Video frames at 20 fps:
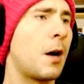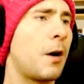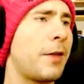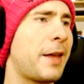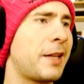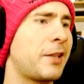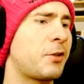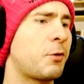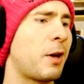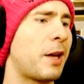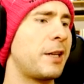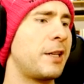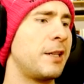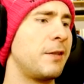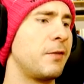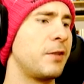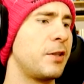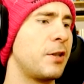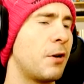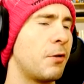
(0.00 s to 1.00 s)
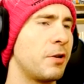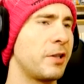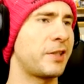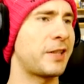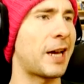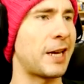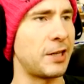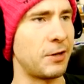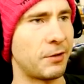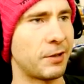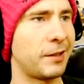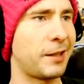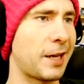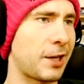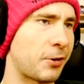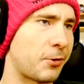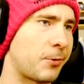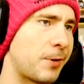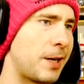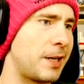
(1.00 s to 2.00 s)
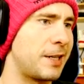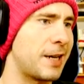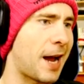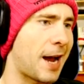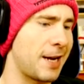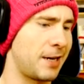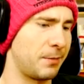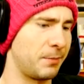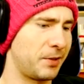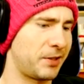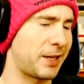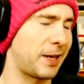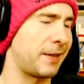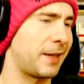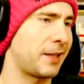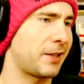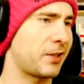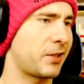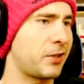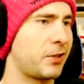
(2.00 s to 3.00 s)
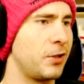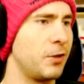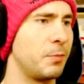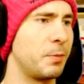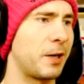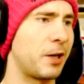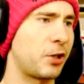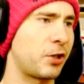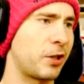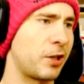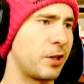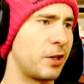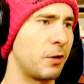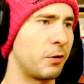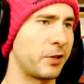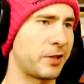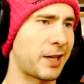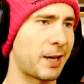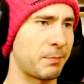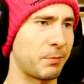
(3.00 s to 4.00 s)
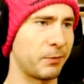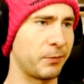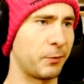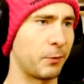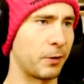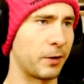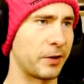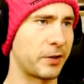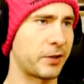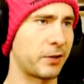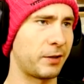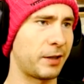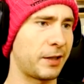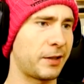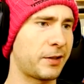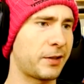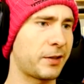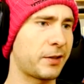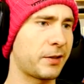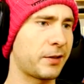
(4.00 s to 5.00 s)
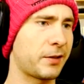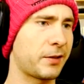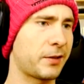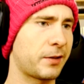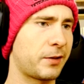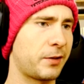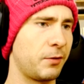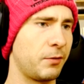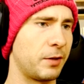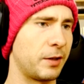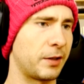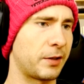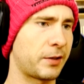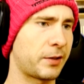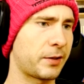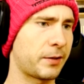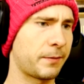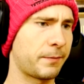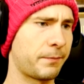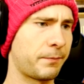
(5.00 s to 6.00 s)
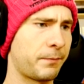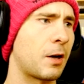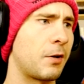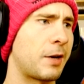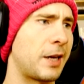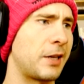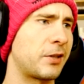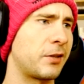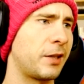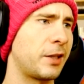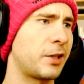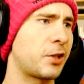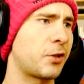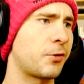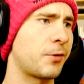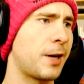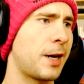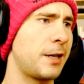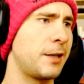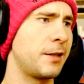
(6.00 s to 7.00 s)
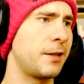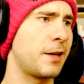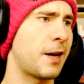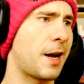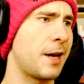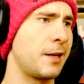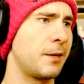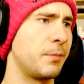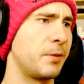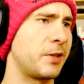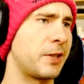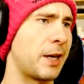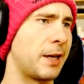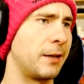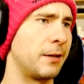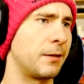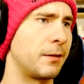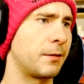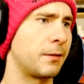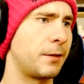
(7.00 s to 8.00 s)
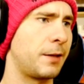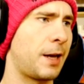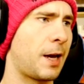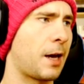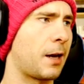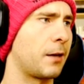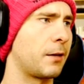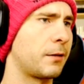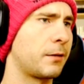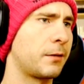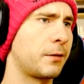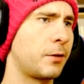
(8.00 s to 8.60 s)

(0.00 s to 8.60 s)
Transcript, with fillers: Oh, that's cool. I didn't even notice that. You can, like, create an item set. That's stupid. I should have noticed that before. So let's do this. Okay, so let's create an item set. Yeah.